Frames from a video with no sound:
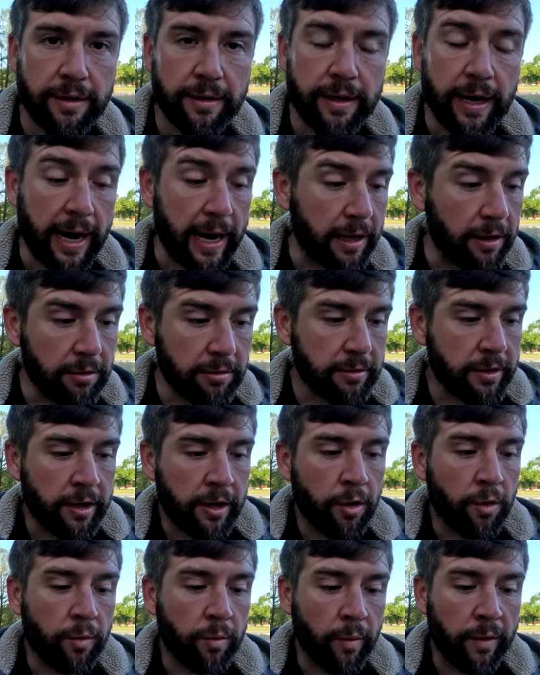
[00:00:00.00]
Now, I don't,
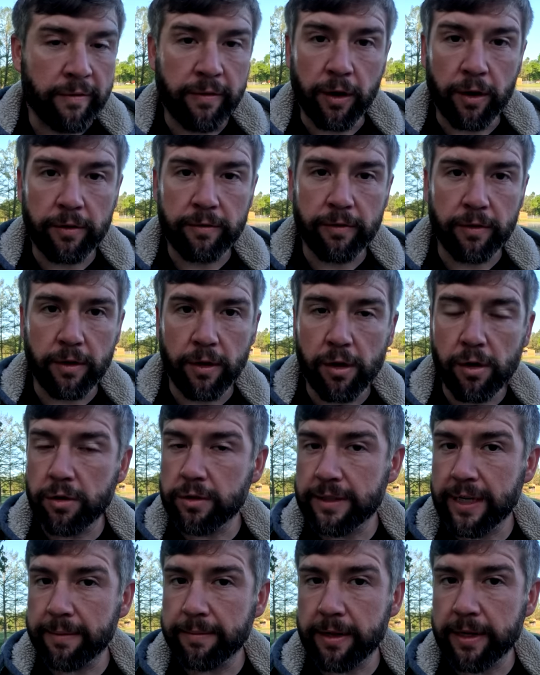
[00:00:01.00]
you know, we've heard for a
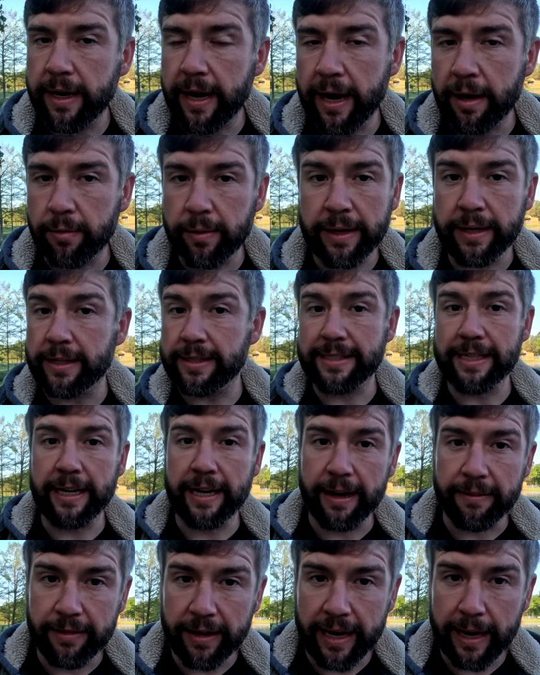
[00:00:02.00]
long time that Iran does
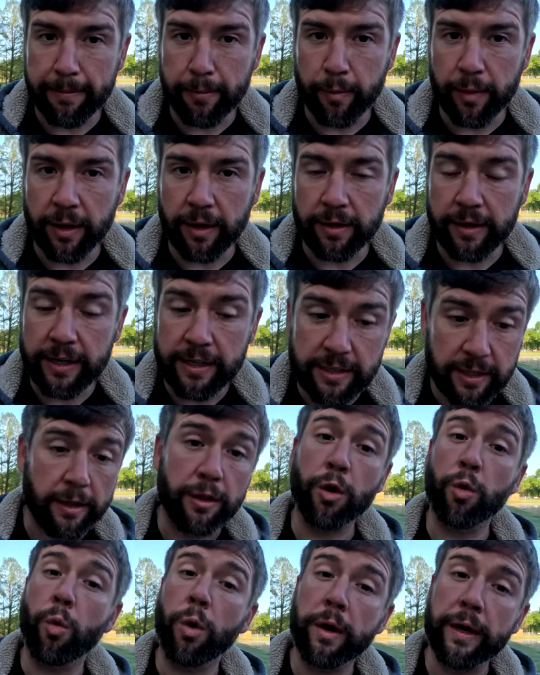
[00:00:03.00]
not have that capabilities,
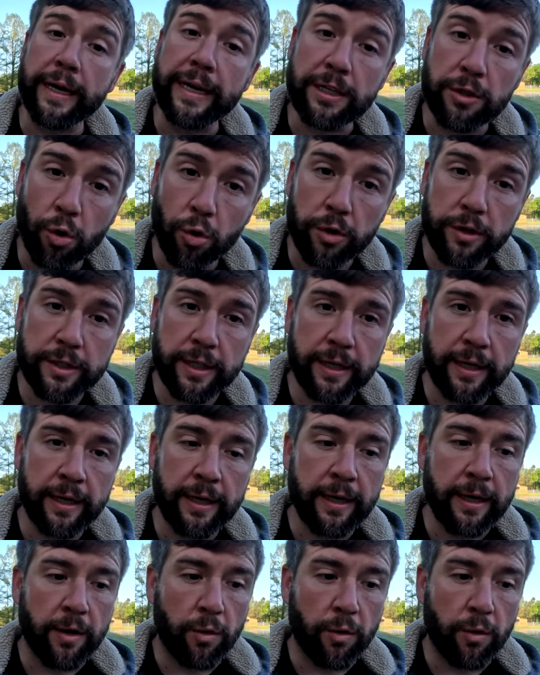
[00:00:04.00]
that they're working towards it.